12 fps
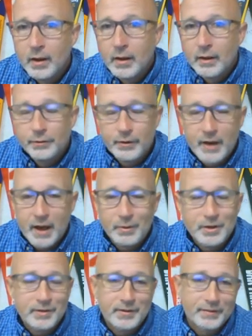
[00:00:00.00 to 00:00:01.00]
So now
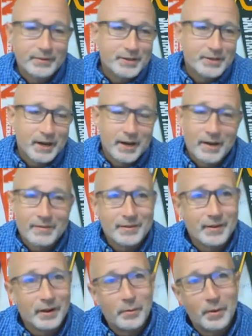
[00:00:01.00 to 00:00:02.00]
we just have to check every
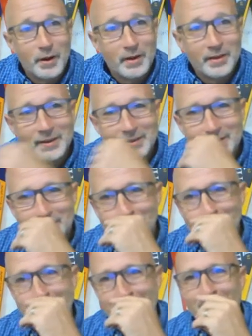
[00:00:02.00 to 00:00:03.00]
single one of these,
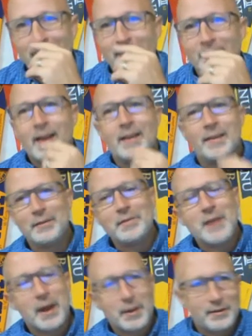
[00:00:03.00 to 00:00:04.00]
which is that.
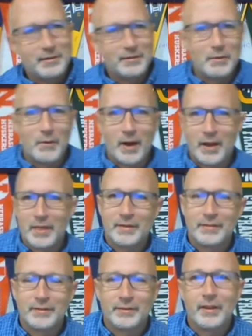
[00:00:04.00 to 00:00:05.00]
Now you can see why
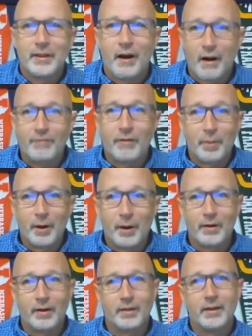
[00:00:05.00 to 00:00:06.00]
this is the awful
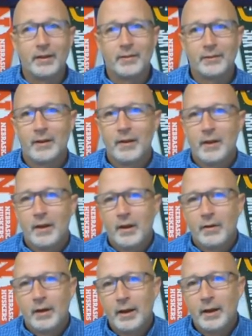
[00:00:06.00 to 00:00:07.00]
part in this,
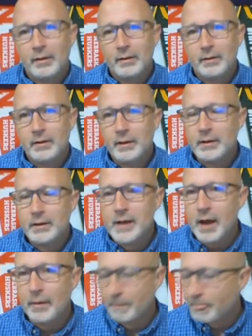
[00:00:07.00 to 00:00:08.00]
right?
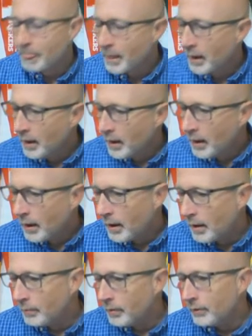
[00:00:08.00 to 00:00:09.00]
Now,
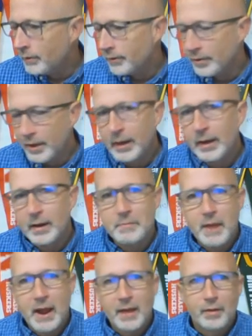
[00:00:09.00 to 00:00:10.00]
there's a thing in
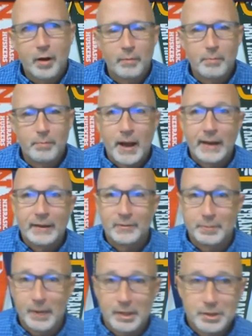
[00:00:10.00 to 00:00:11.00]
math called by
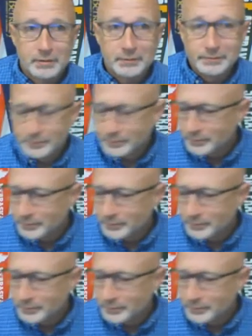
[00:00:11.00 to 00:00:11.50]
inspection.